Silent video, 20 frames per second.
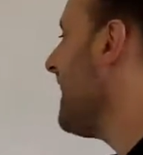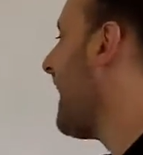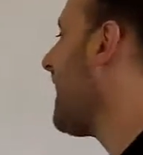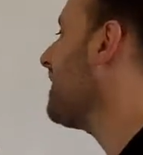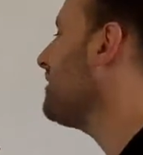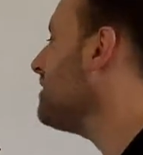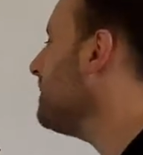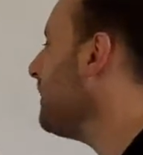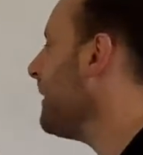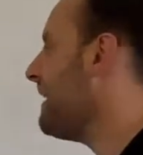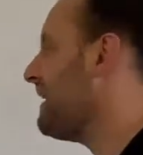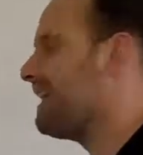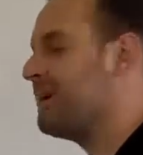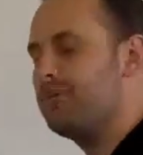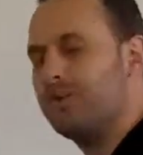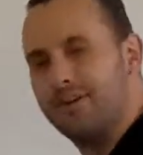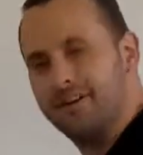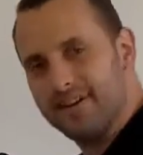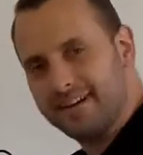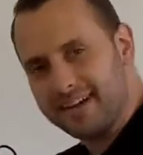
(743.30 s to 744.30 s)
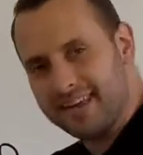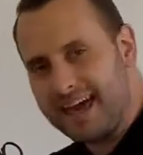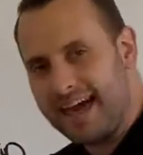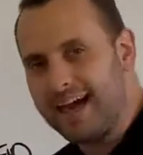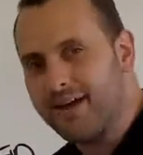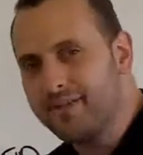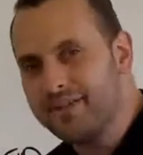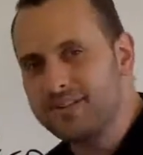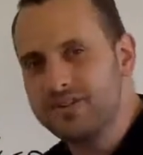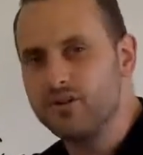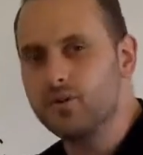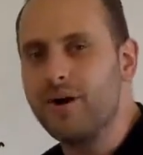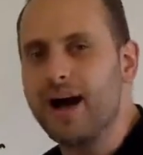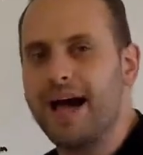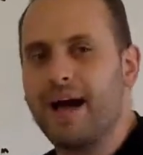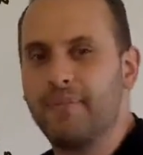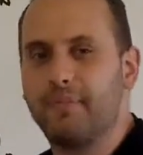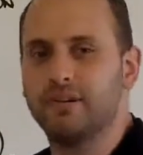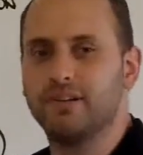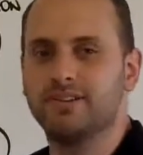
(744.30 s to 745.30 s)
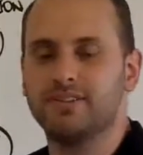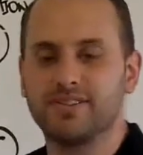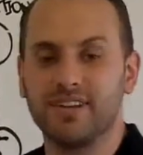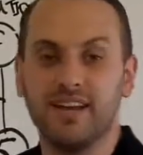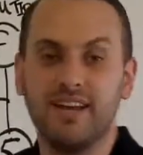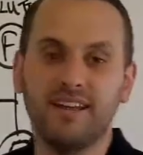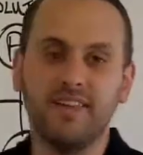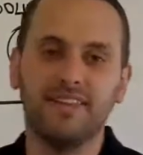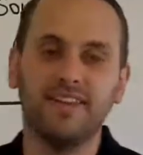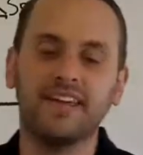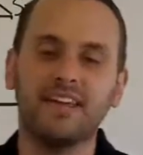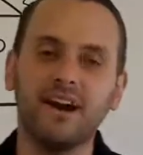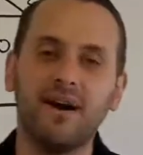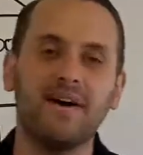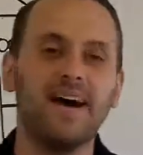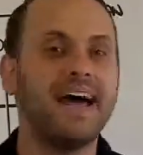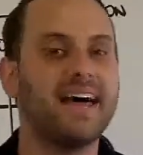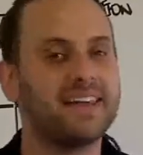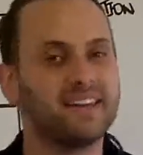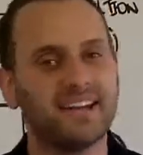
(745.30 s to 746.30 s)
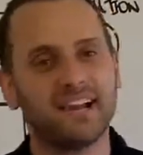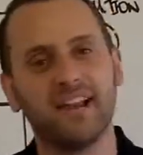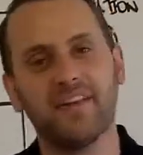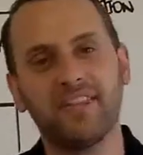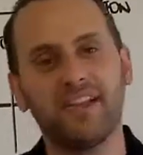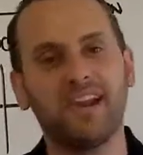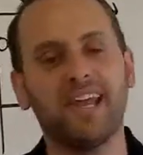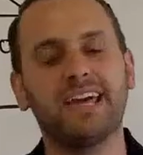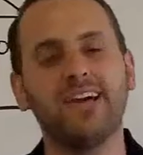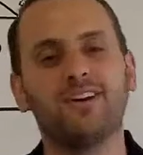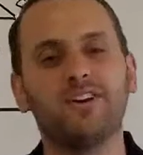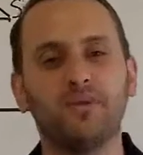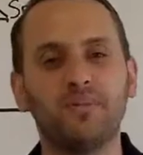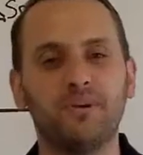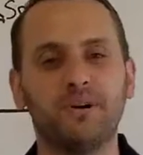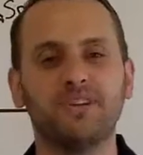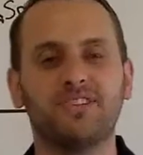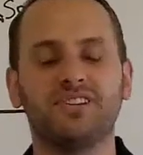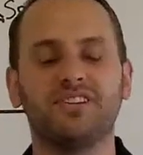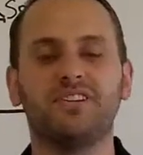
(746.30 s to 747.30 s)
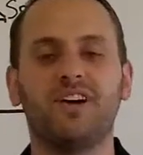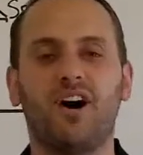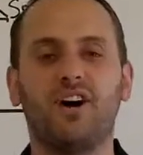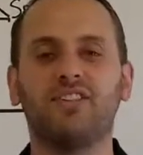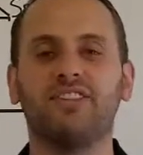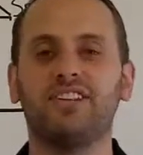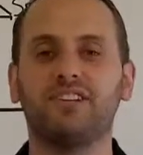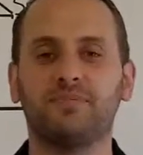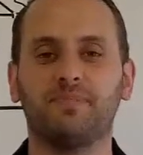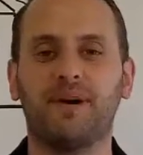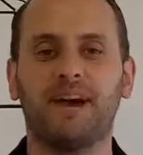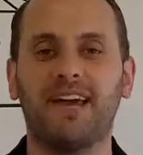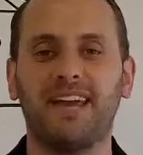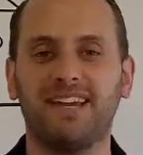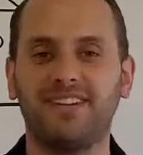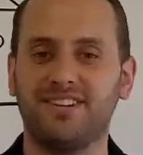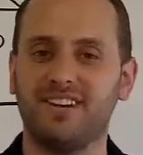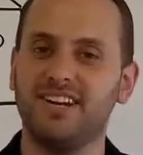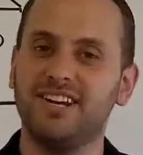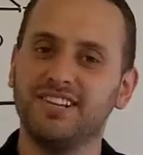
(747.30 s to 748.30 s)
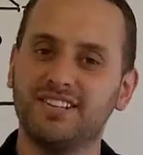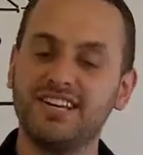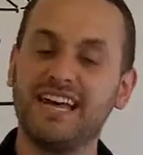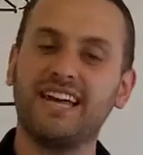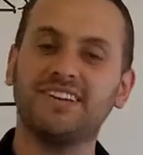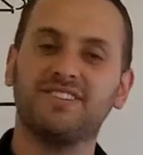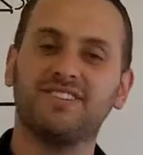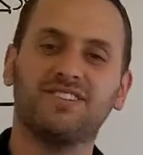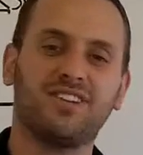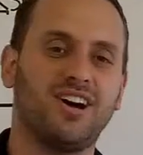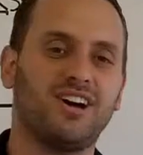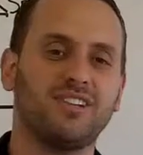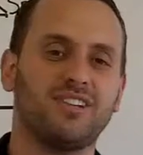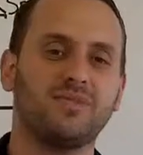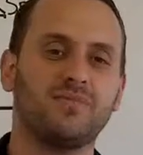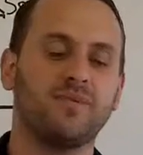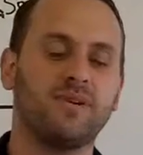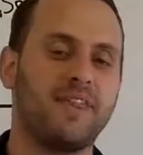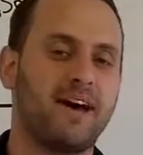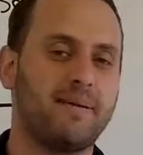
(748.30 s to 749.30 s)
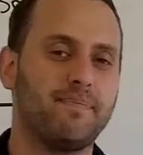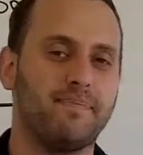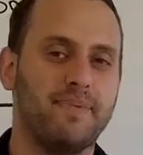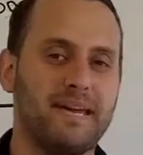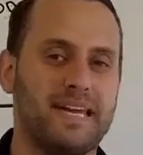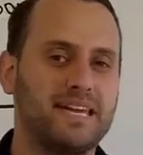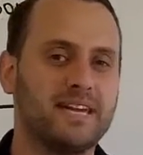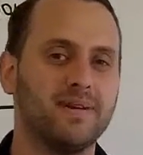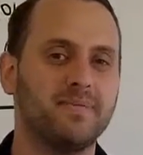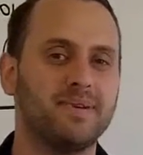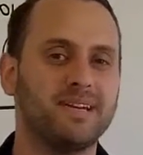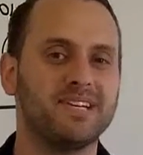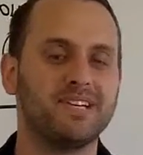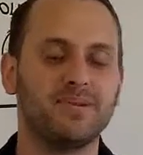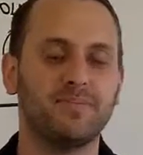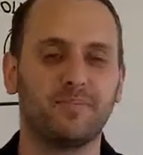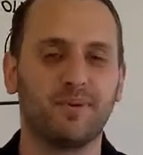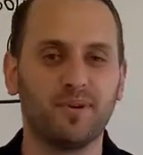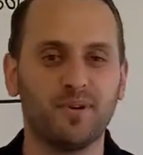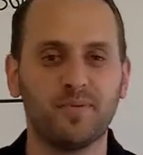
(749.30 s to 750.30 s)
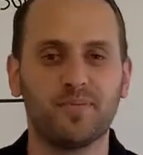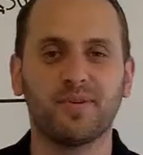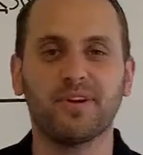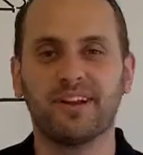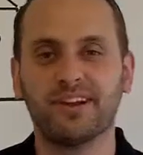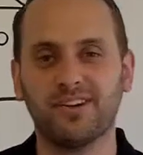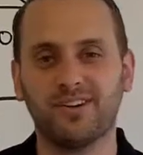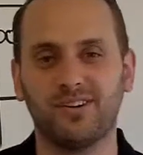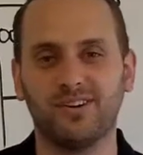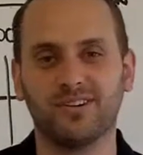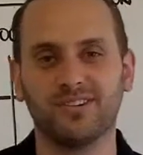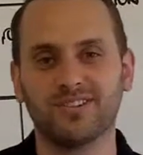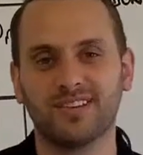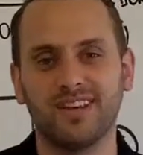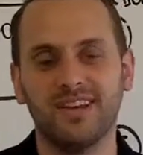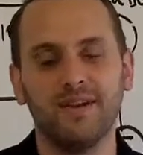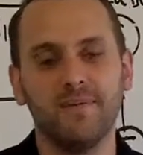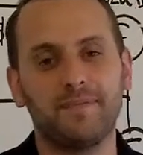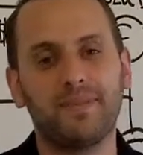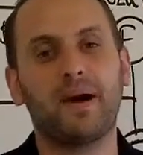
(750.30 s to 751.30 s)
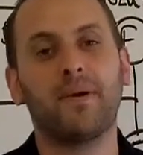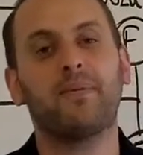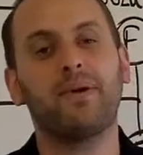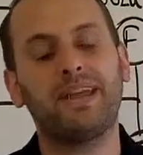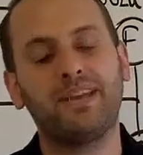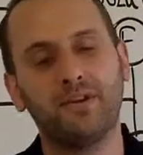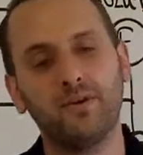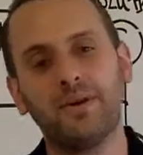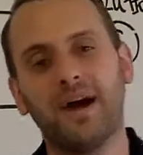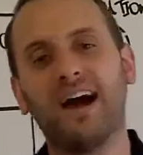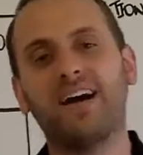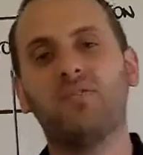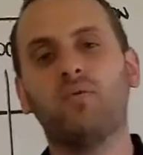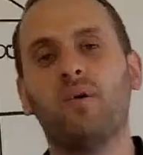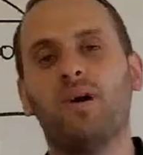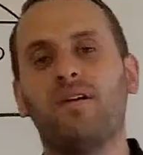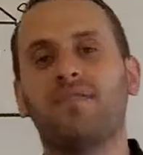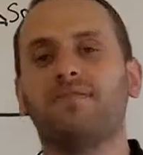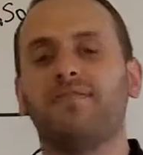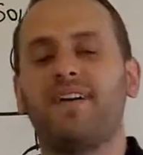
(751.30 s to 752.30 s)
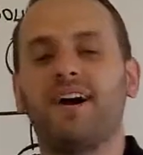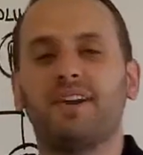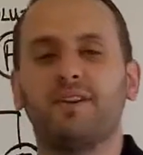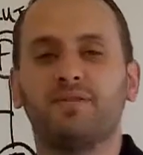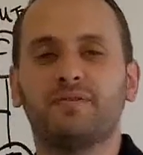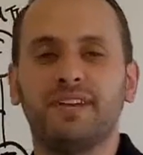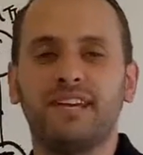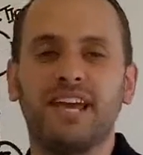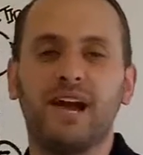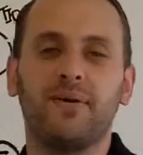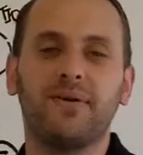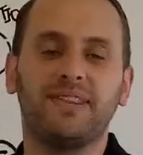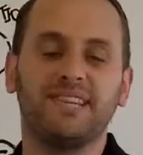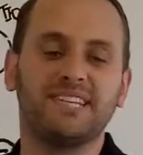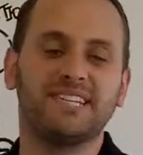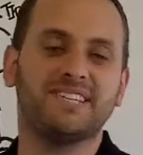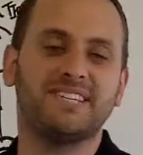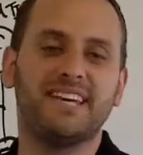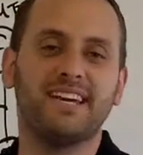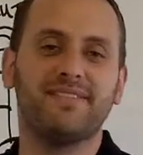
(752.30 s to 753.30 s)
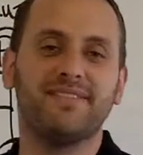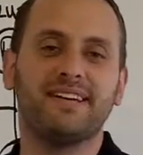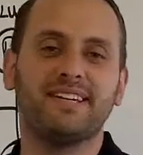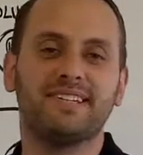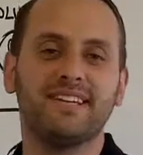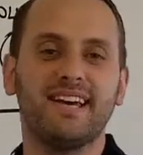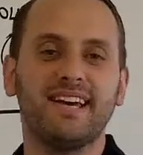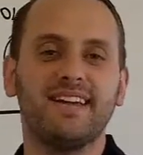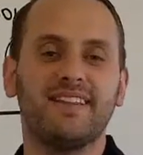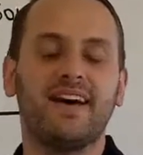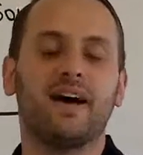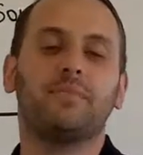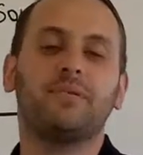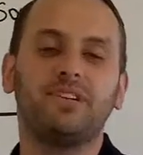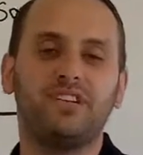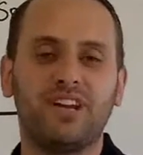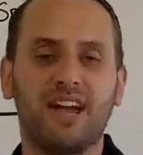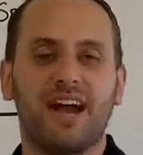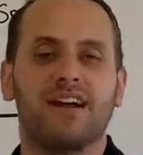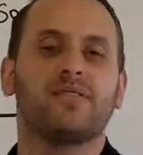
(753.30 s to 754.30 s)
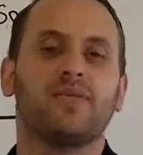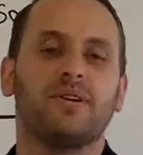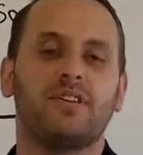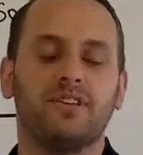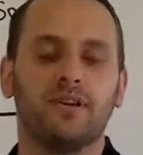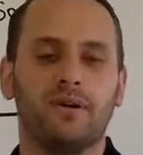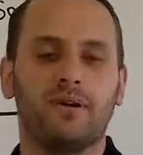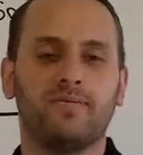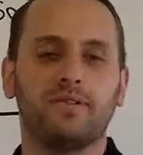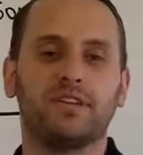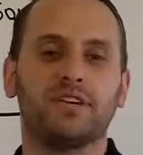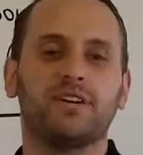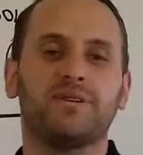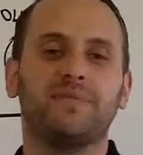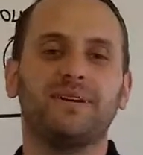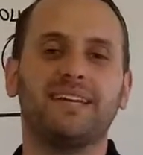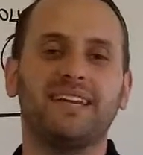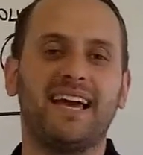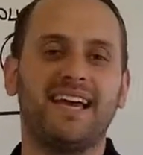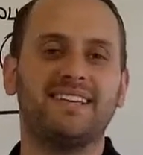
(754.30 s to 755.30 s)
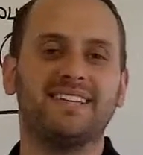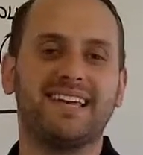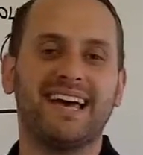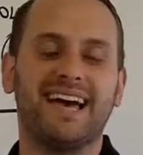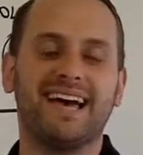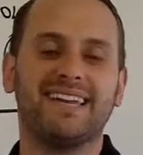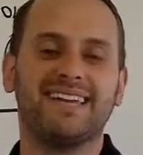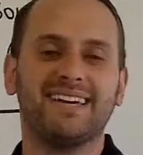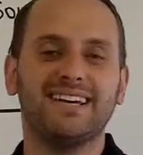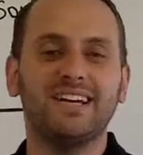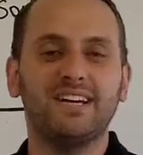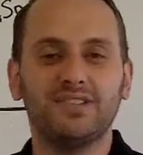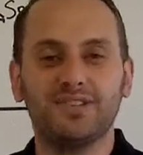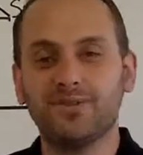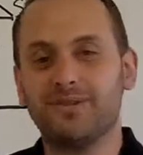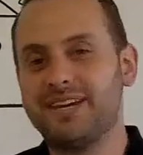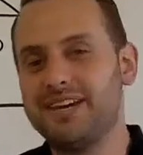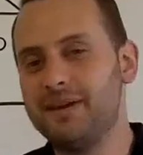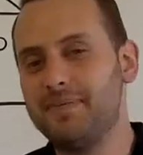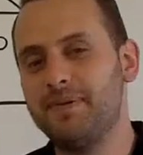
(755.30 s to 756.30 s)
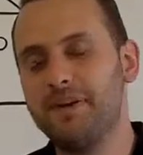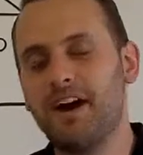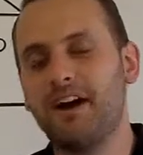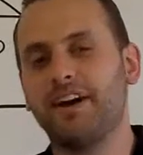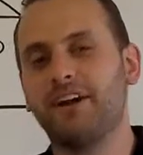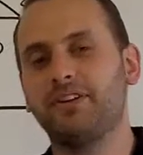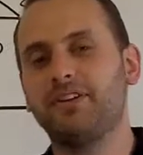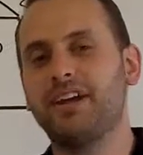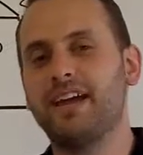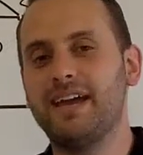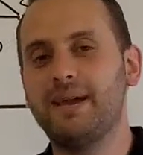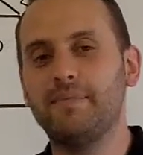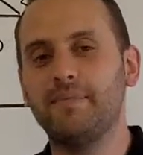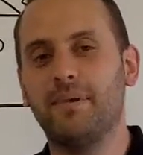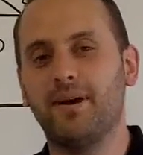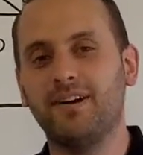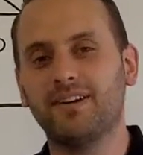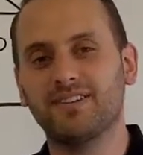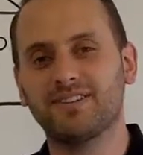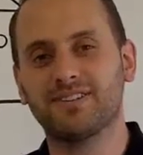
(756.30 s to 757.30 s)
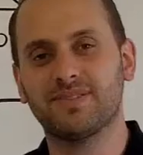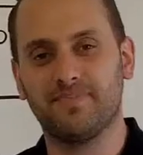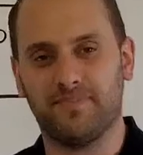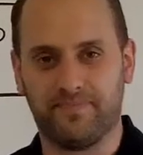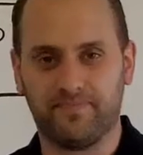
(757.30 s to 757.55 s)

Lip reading: how you make it work and how this all happens, then go ahead and click the link or button on this page to get started with our Big Commission Blueprint course. Now we do have one final video in this series that I'll be sharing with you over the coming days ahead. So keep an eye on your inbox,